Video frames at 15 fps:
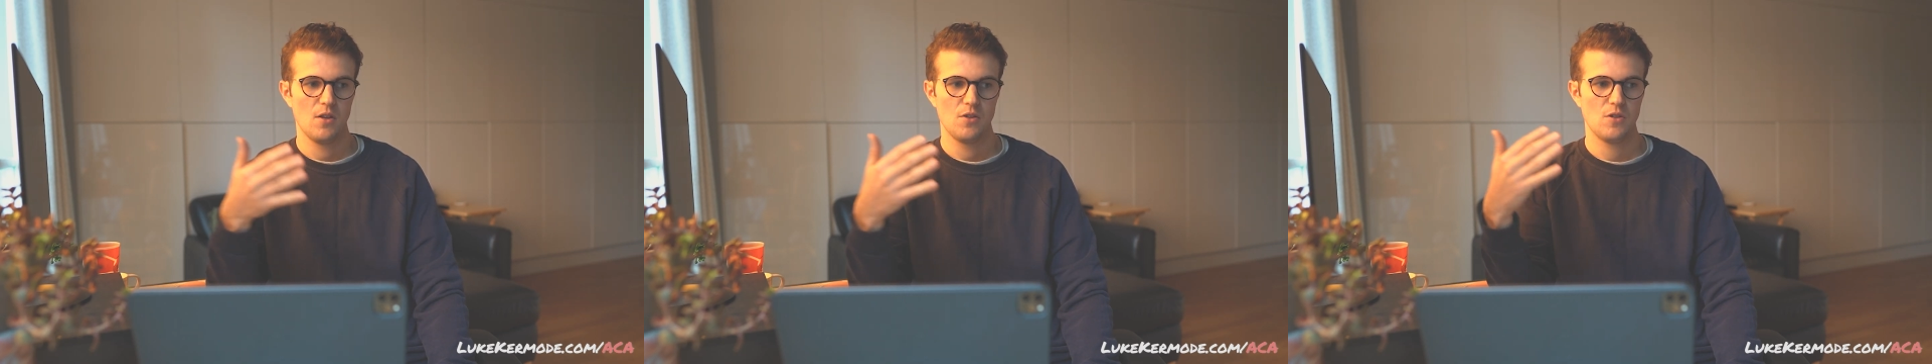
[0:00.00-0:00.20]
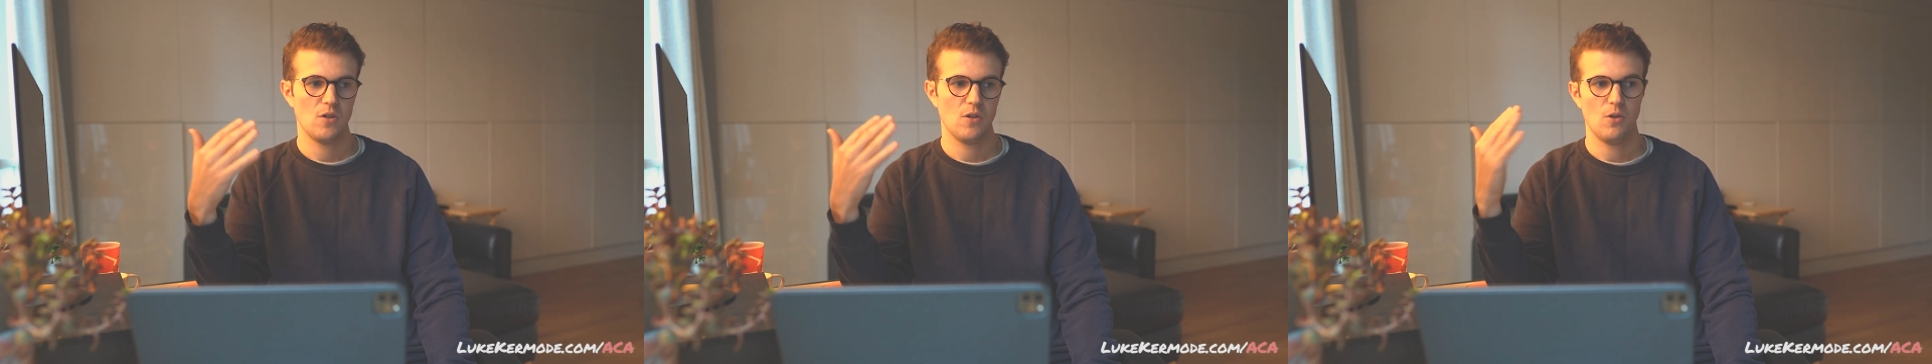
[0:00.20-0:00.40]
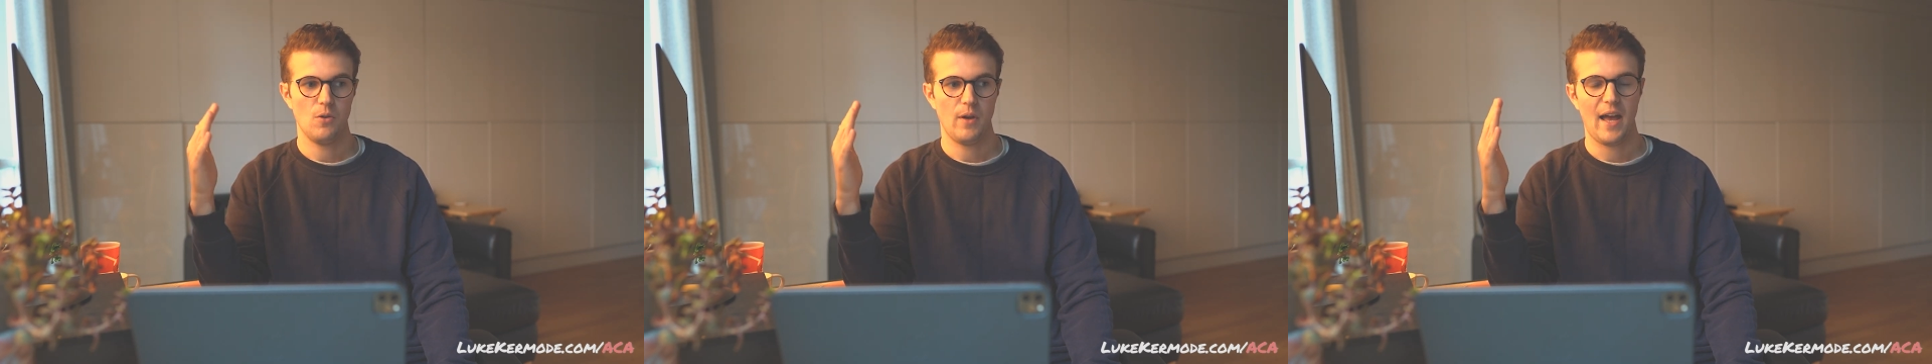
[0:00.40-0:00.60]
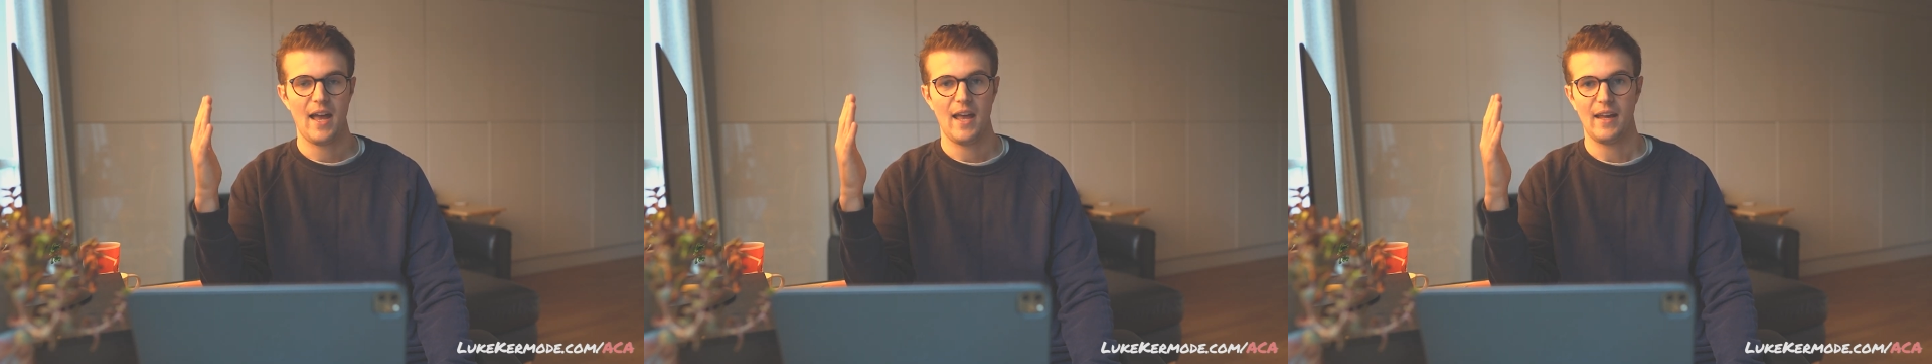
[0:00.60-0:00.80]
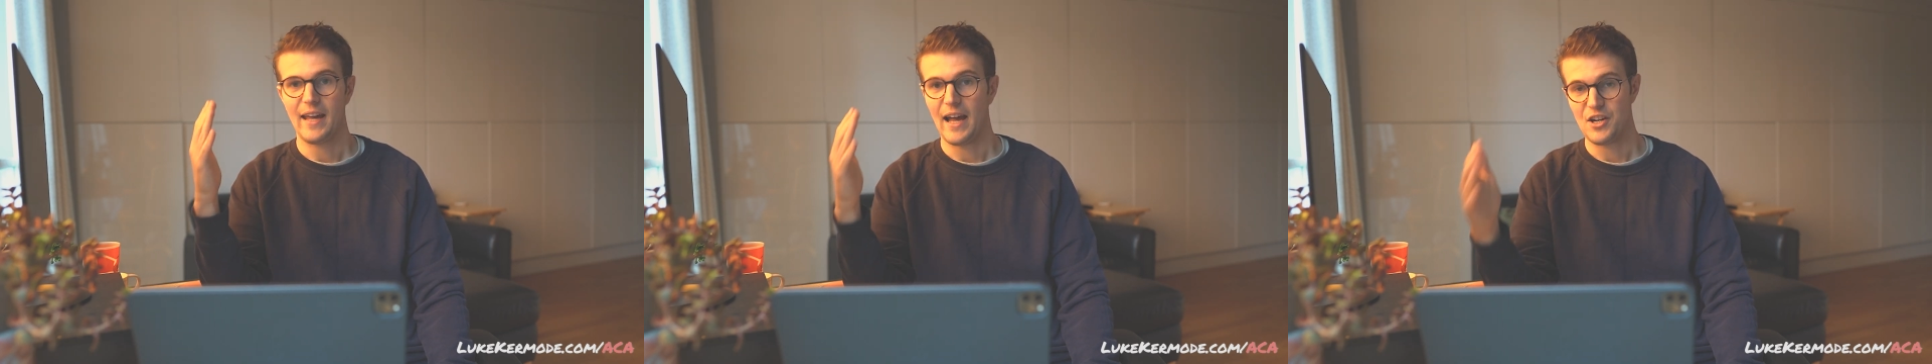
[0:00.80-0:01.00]
to
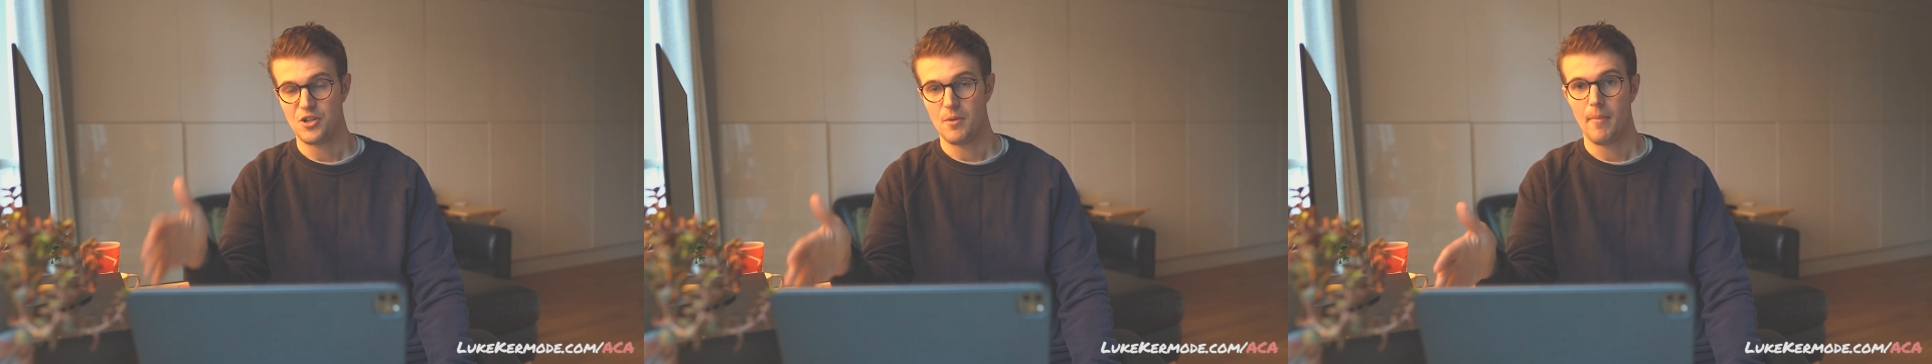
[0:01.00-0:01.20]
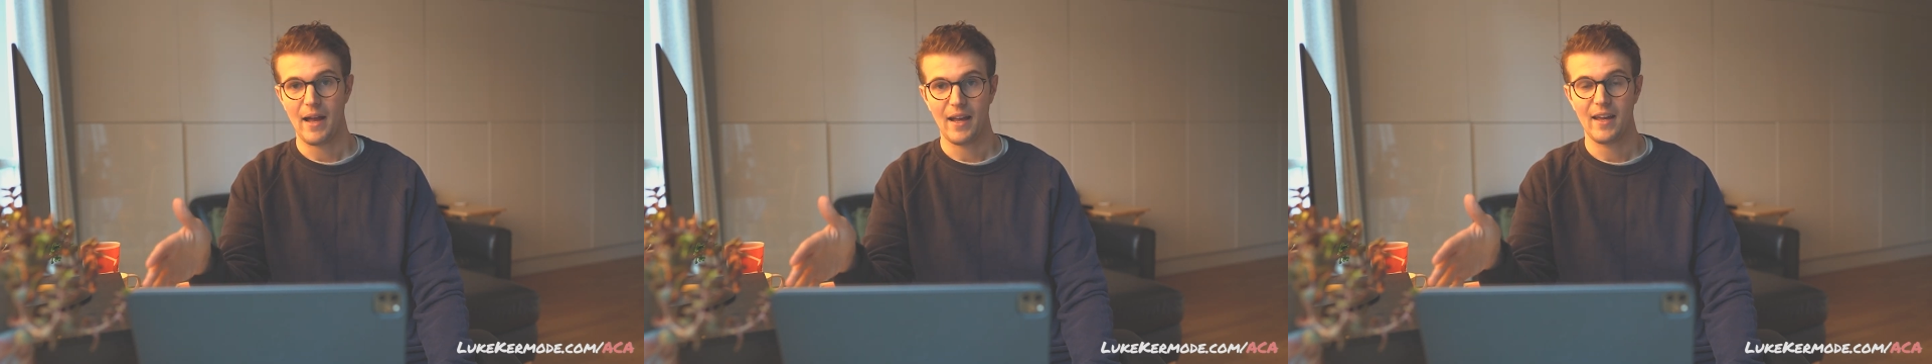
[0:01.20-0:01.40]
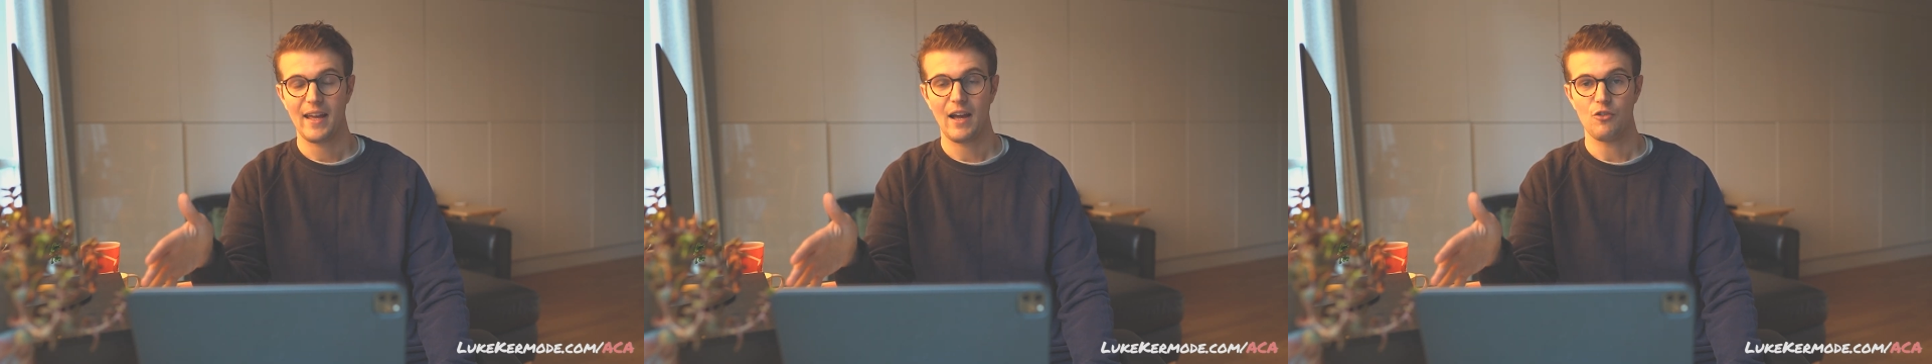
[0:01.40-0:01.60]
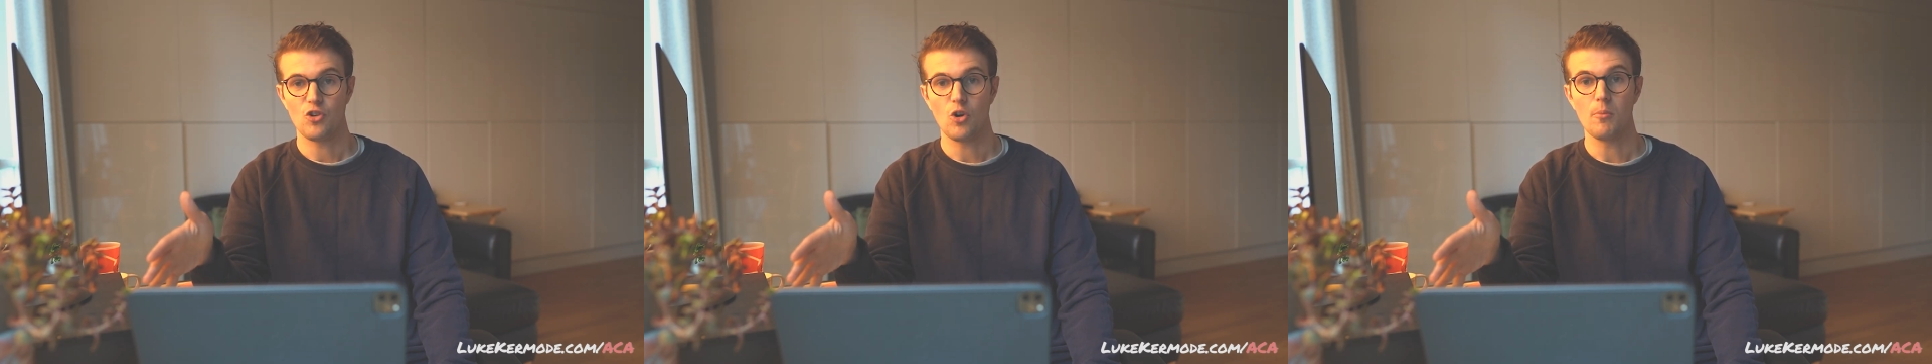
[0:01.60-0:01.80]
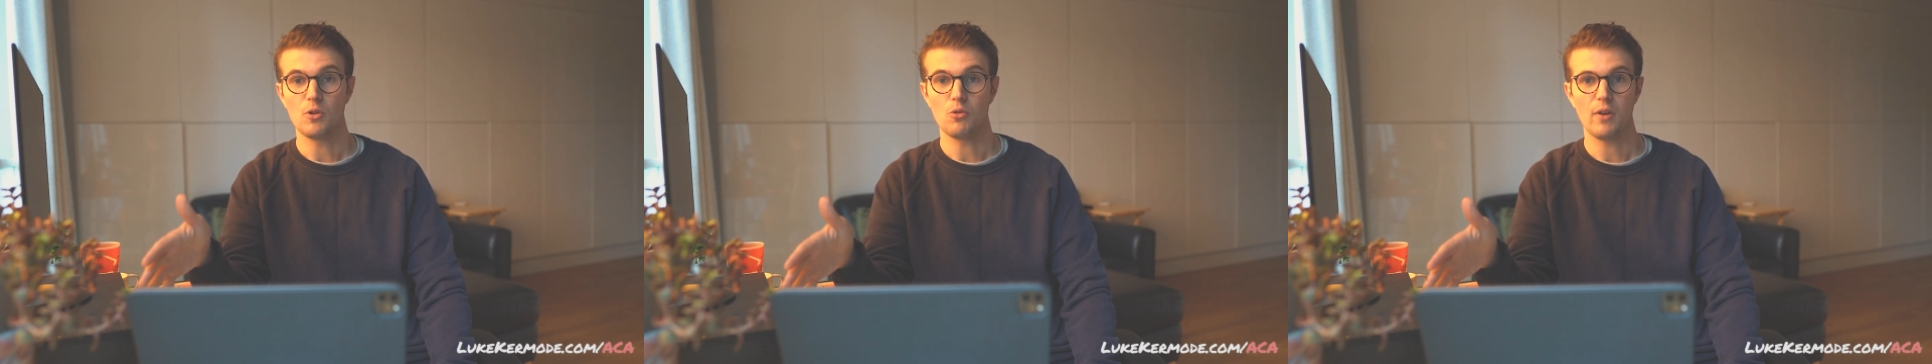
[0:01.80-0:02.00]
a cash at bank account
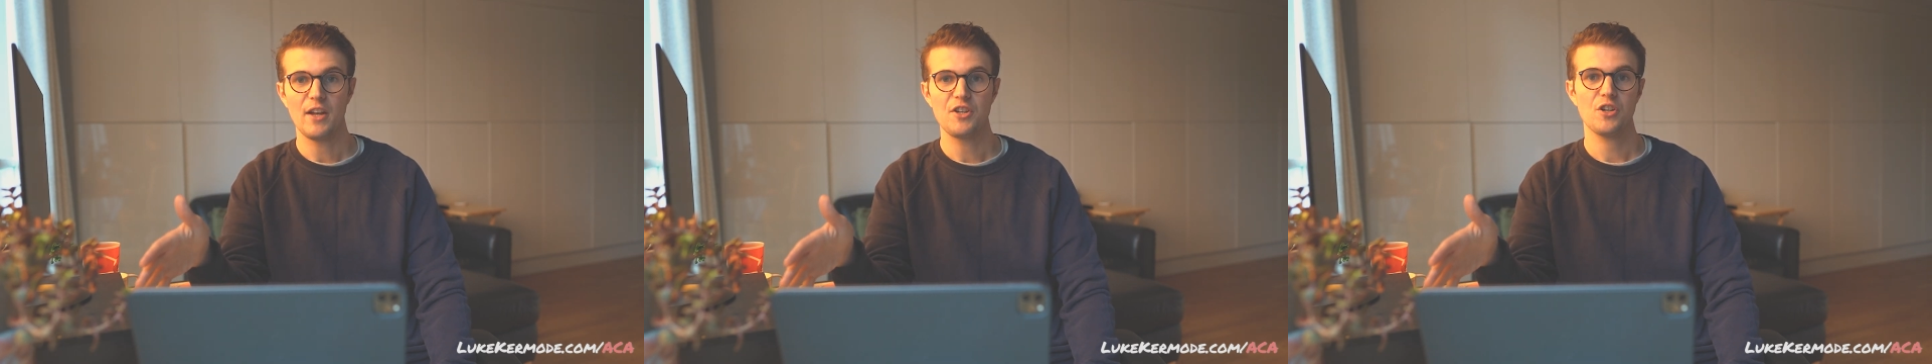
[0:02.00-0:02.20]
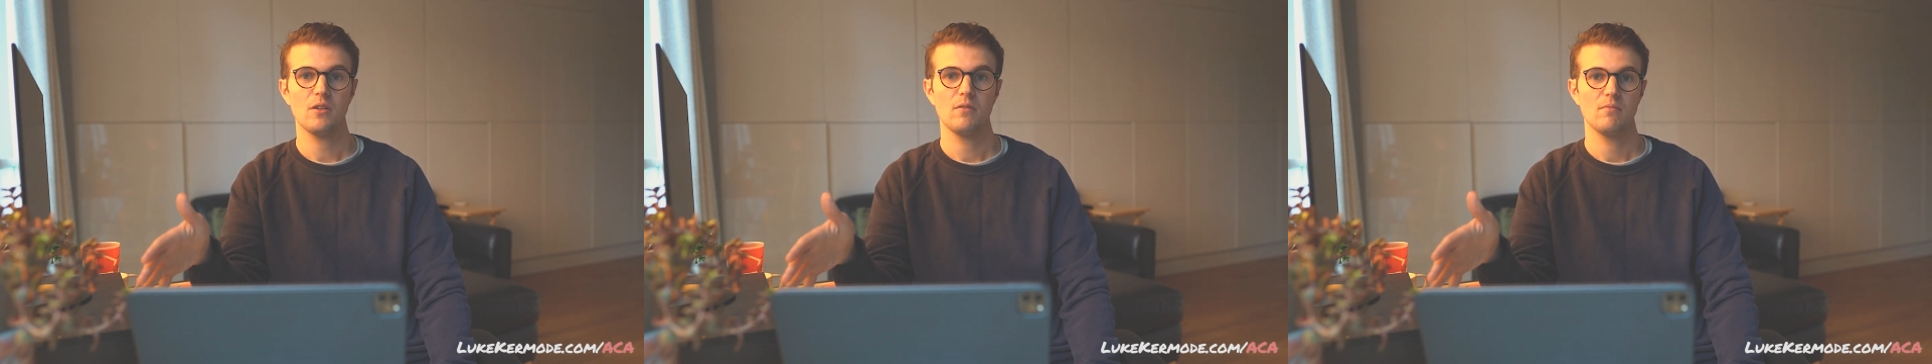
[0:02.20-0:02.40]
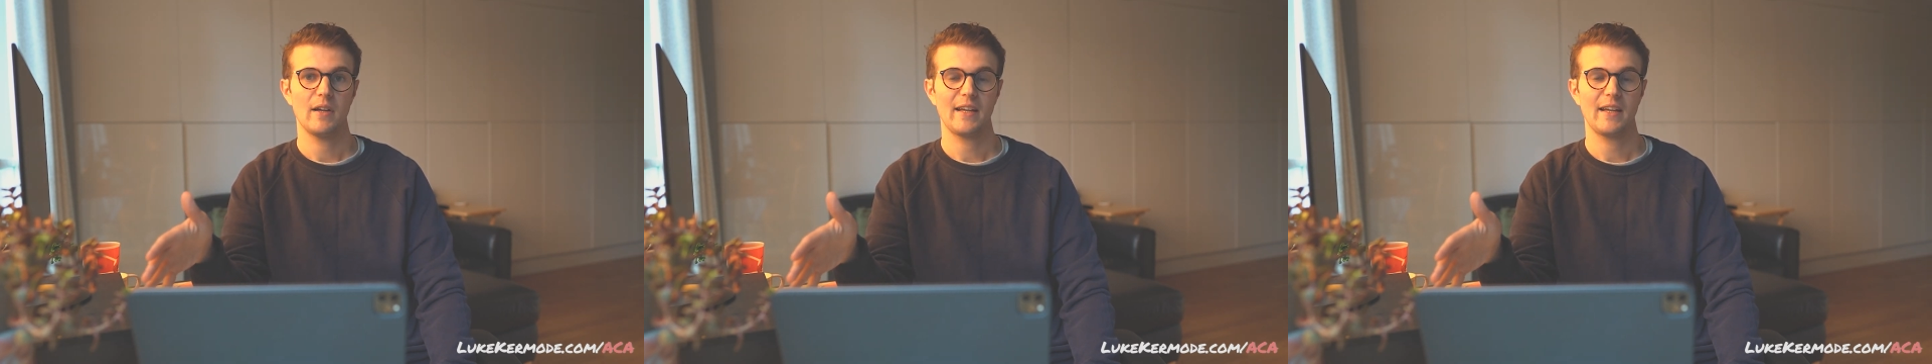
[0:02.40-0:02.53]
nominal ledger